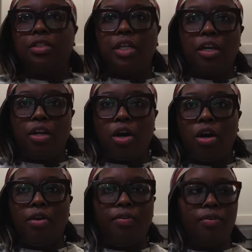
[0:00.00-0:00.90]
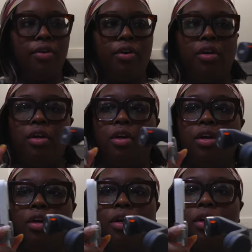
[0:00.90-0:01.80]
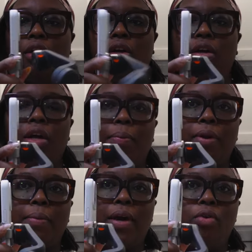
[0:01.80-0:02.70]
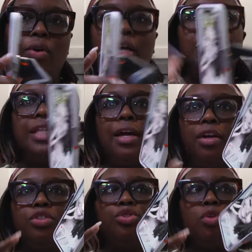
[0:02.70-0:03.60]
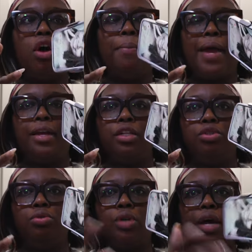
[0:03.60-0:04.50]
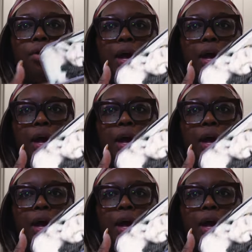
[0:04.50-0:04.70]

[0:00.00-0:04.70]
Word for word: take it off and put it back on. And it's like a strong magnet too so I don't